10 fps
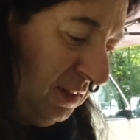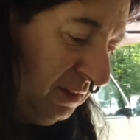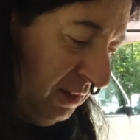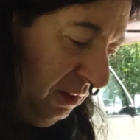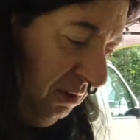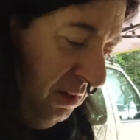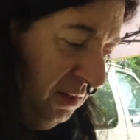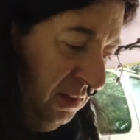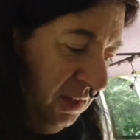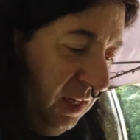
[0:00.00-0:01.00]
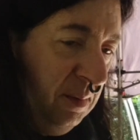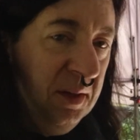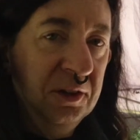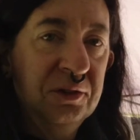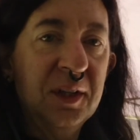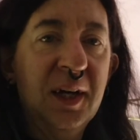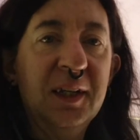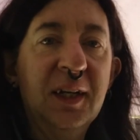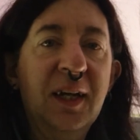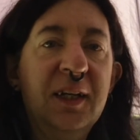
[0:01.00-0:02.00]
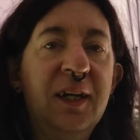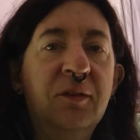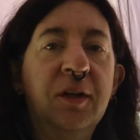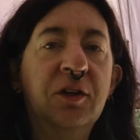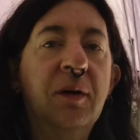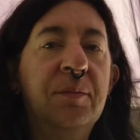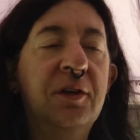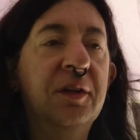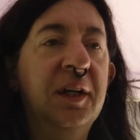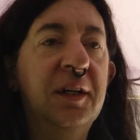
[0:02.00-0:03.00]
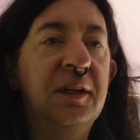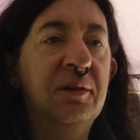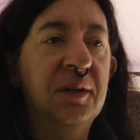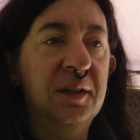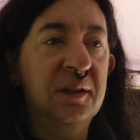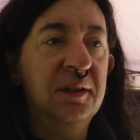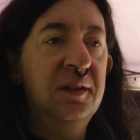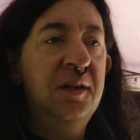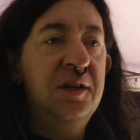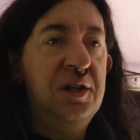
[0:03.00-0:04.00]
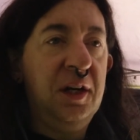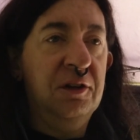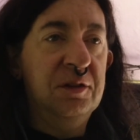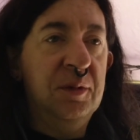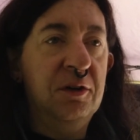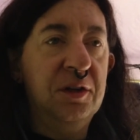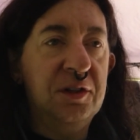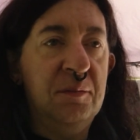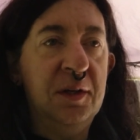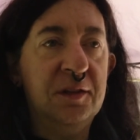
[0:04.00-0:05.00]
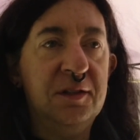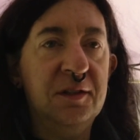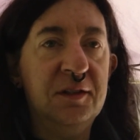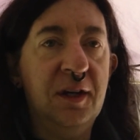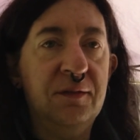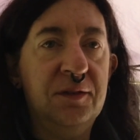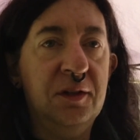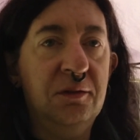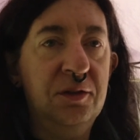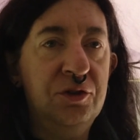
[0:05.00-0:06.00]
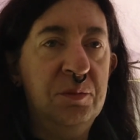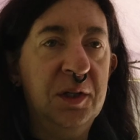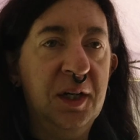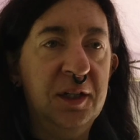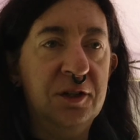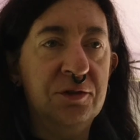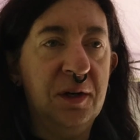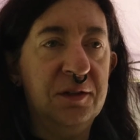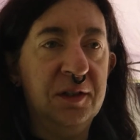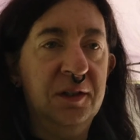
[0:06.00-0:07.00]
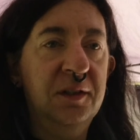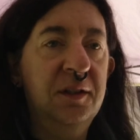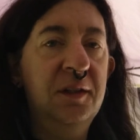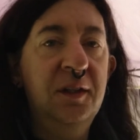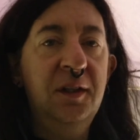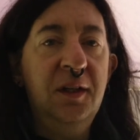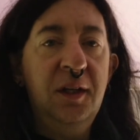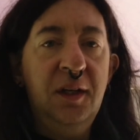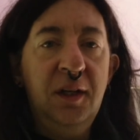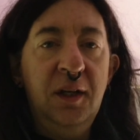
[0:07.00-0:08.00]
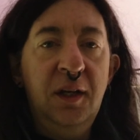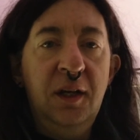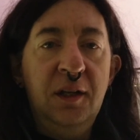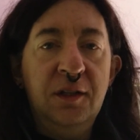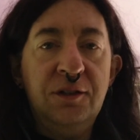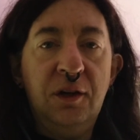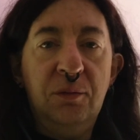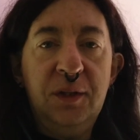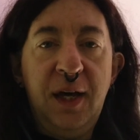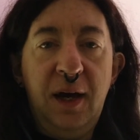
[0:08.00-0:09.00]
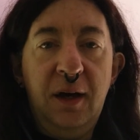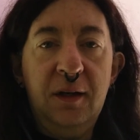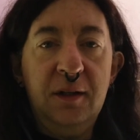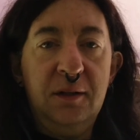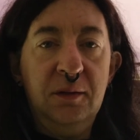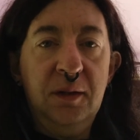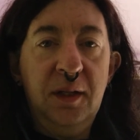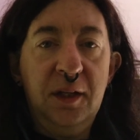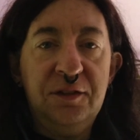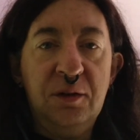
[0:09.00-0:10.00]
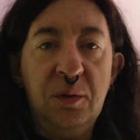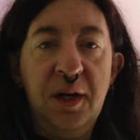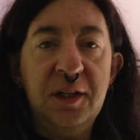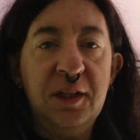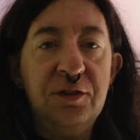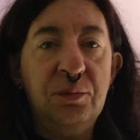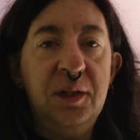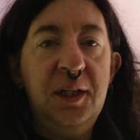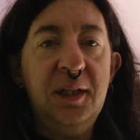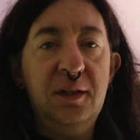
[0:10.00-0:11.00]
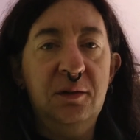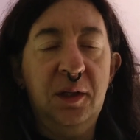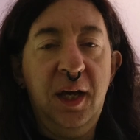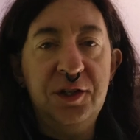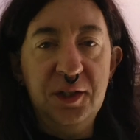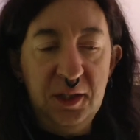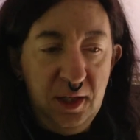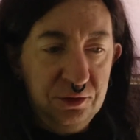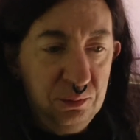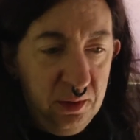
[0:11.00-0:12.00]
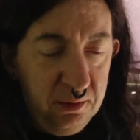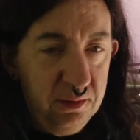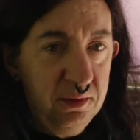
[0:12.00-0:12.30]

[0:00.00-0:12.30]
So maybe I'll do that again. I kind of want to go up there again anyway and check out some areas I missed and stuff, so it should be kind of interesting. So with that, well, like I said, we're ending this one here. We'll catch you in the next one.